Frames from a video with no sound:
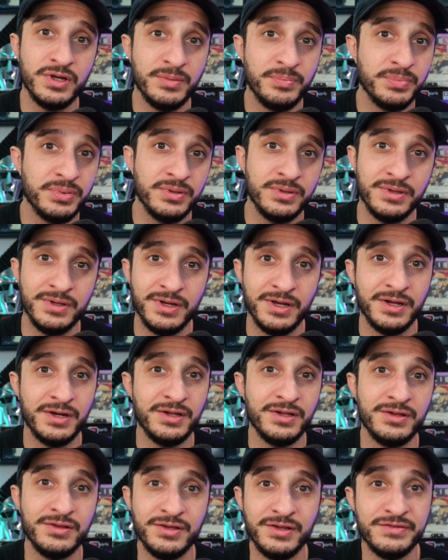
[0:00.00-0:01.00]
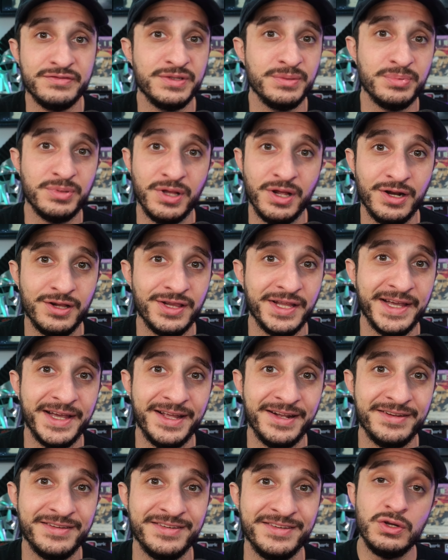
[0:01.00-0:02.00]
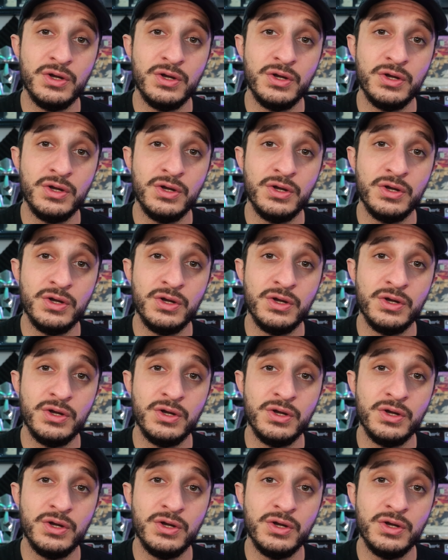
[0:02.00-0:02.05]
up on a lovely plot of land.